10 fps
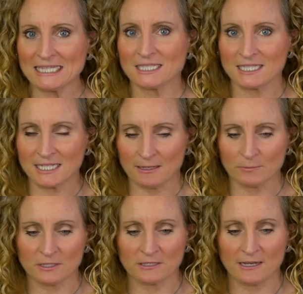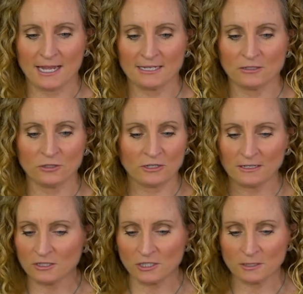the steps and you're going
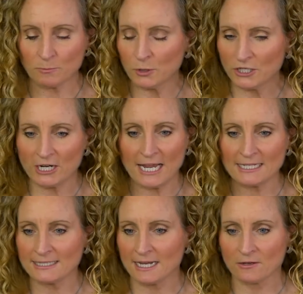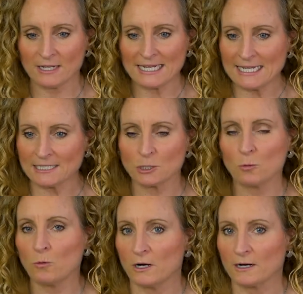to just put your head down and get to
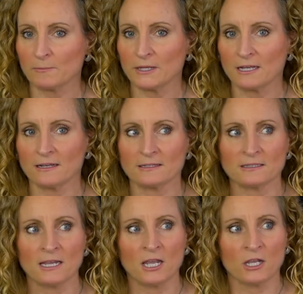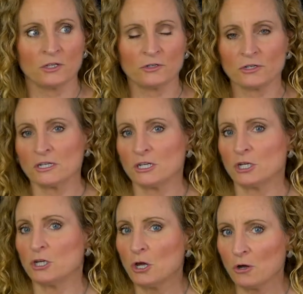work, because you're going to
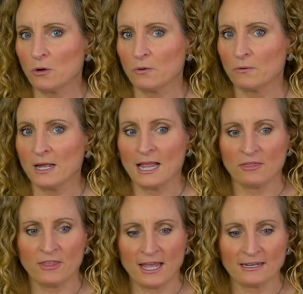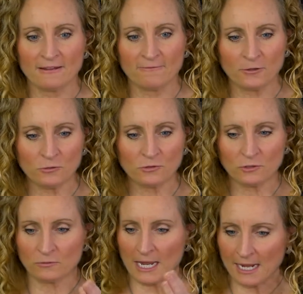know that if you
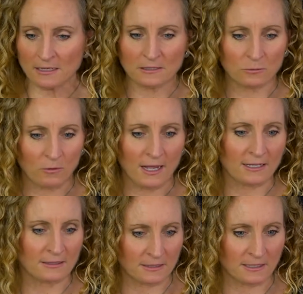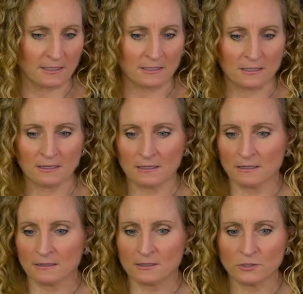do X, Y, Z,
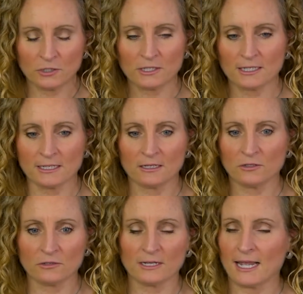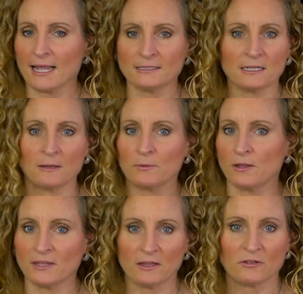you're going to end up
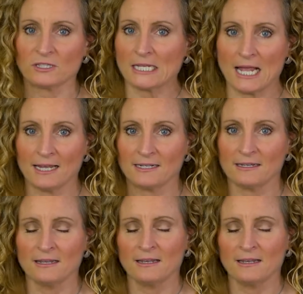on the other side.